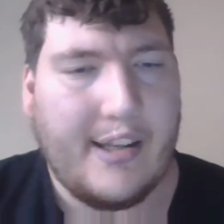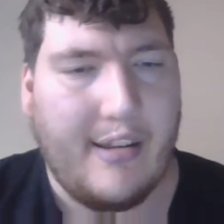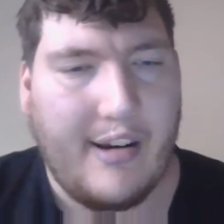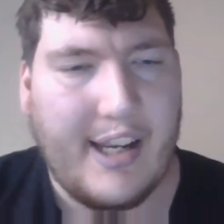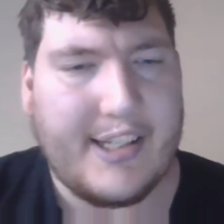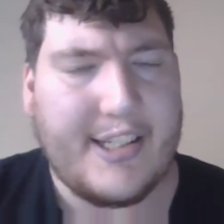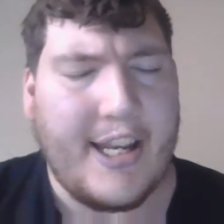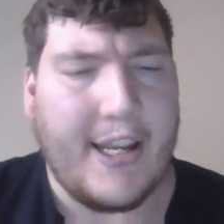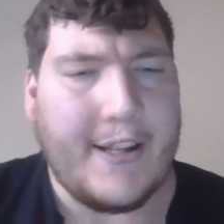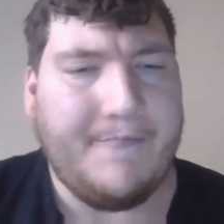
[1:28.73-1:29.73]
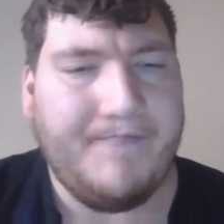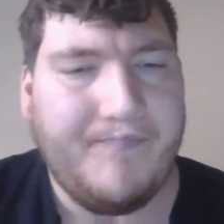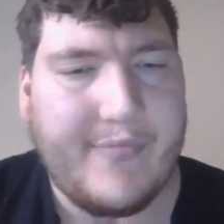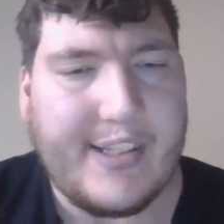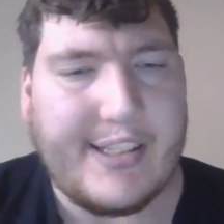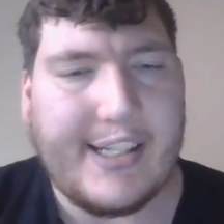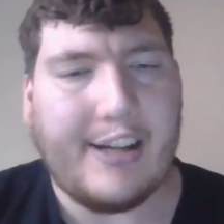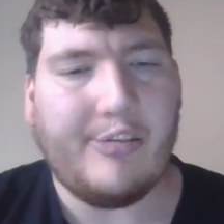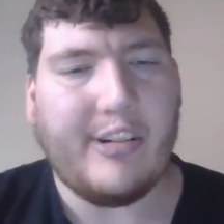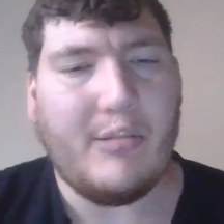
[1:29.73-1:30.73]
The next day,
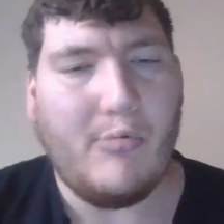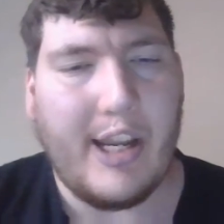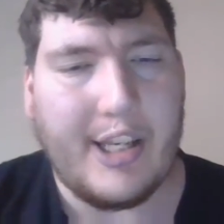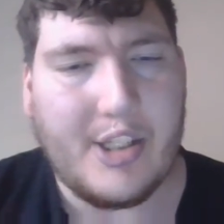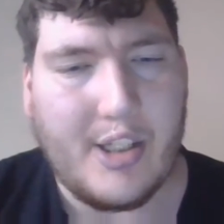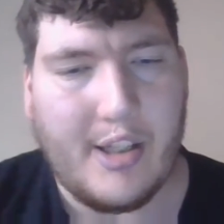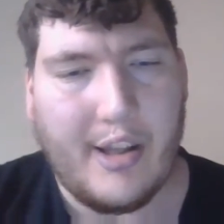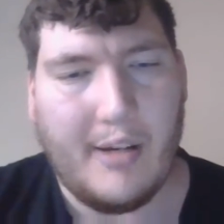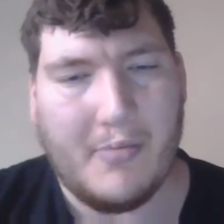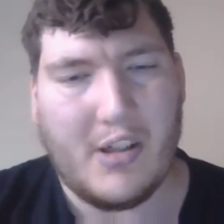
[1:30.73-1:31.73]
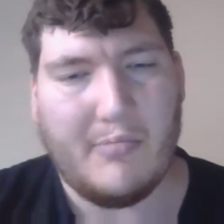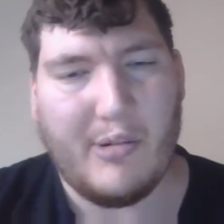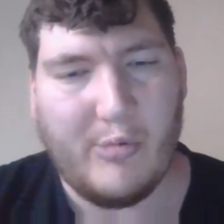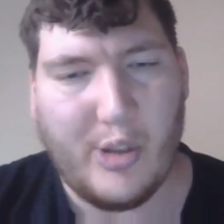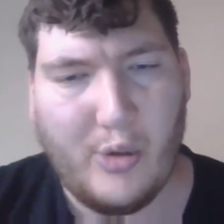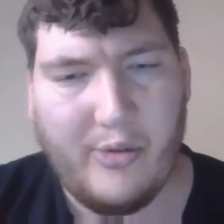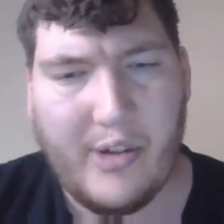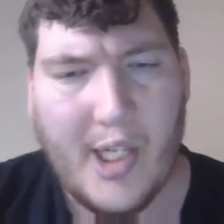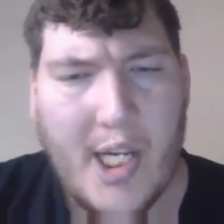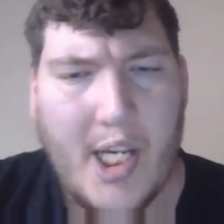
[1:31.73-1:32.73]
Zachary waits on the apartment roof
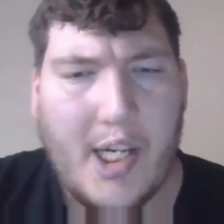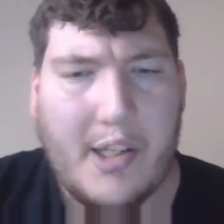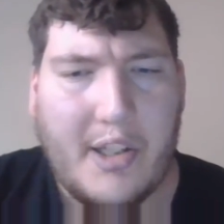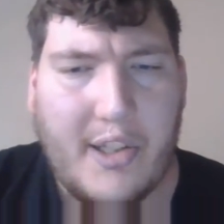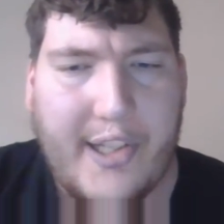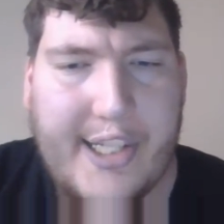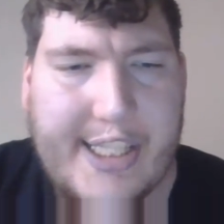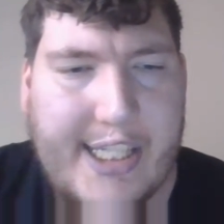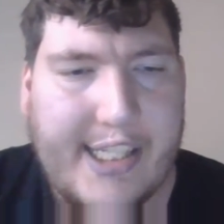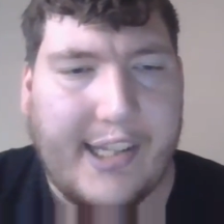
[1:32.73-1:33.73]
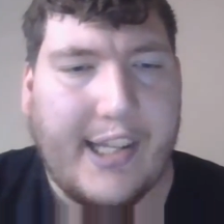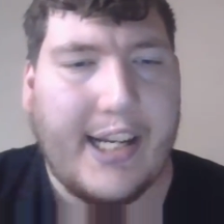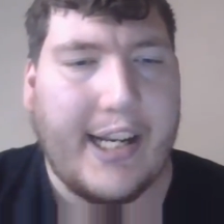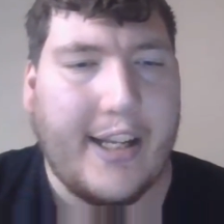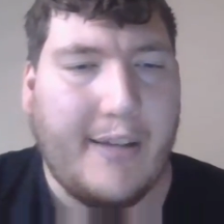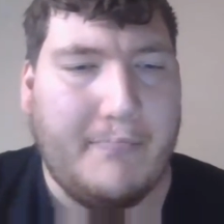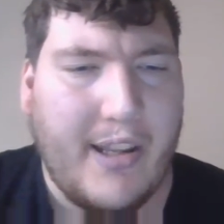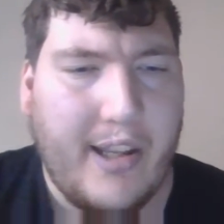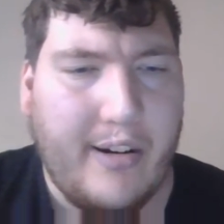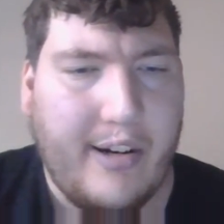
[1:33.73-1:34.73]
until he sees a light
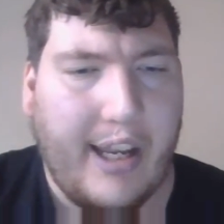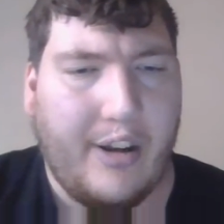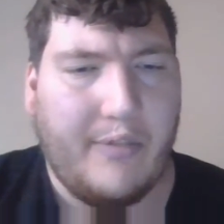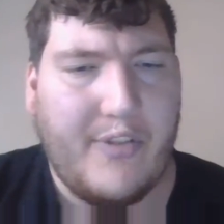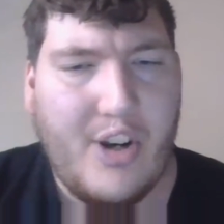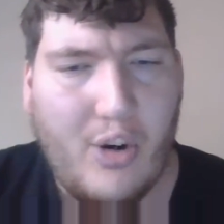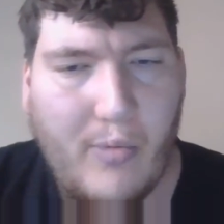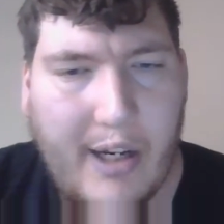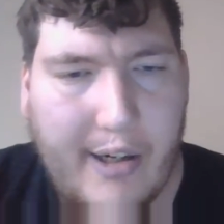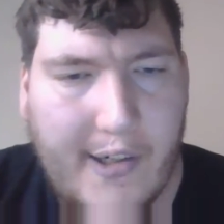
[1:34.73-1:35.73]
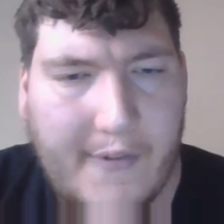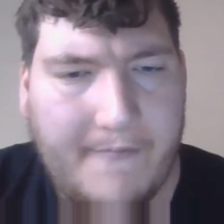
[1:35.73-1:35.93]
appear out of nowhere,